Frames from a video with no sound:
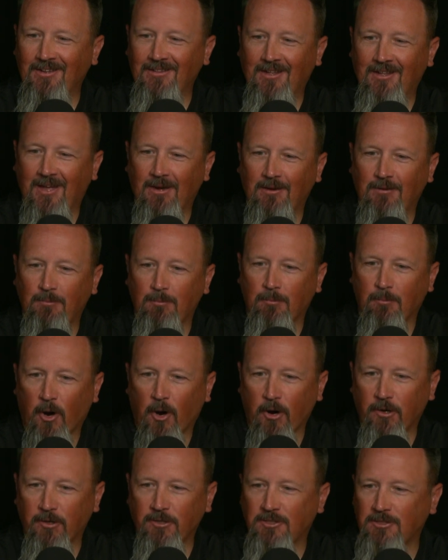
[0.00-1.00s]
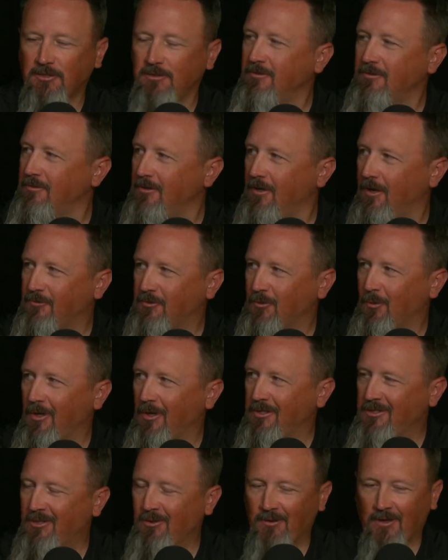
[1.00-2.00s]
And then March of
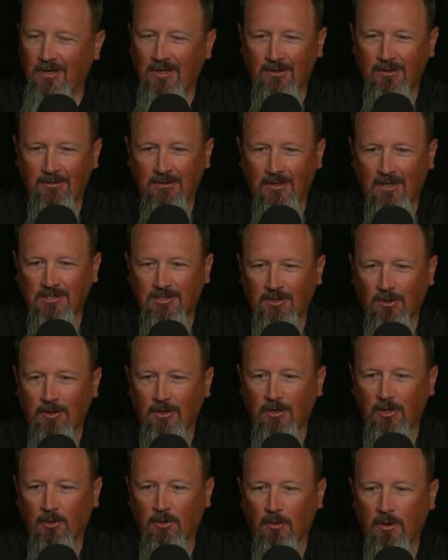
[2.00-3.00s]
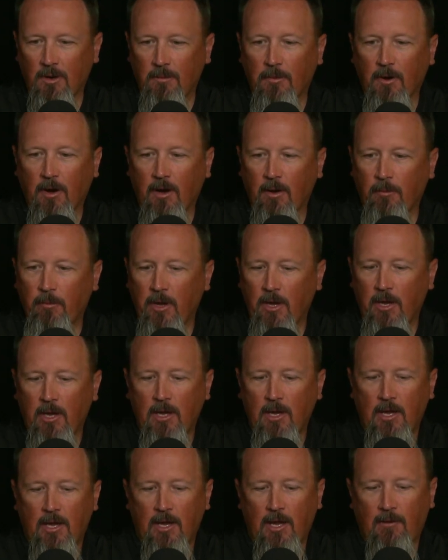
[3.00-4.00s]
22, they started to creep up,
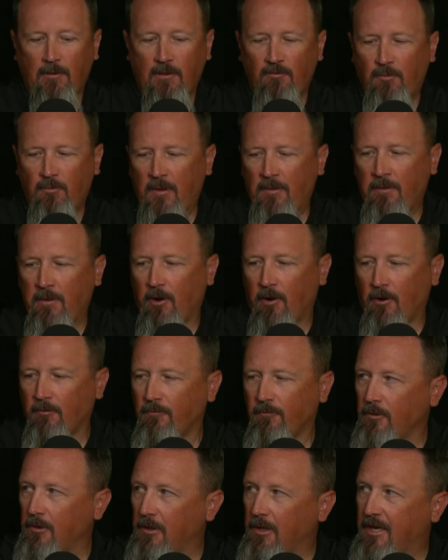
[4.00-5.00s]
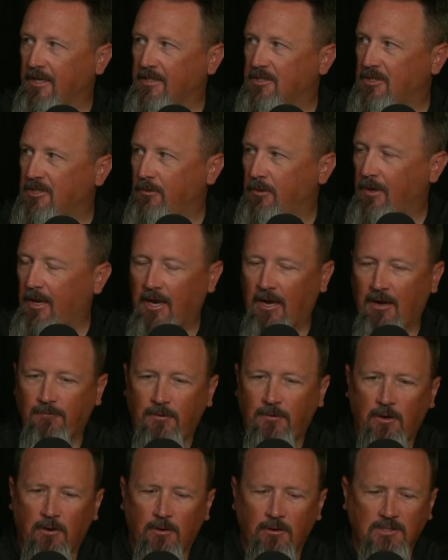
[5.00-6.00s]
and they've been there for the last 2.5
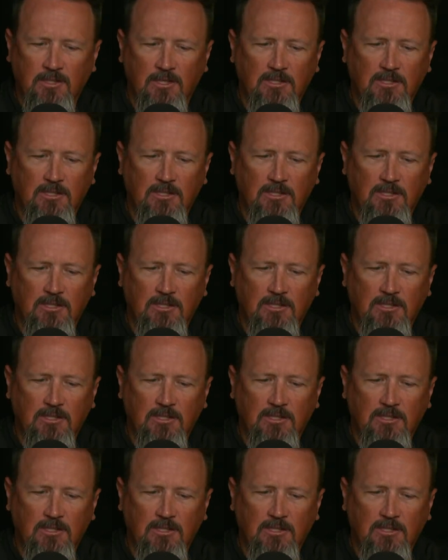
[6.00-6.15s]
years.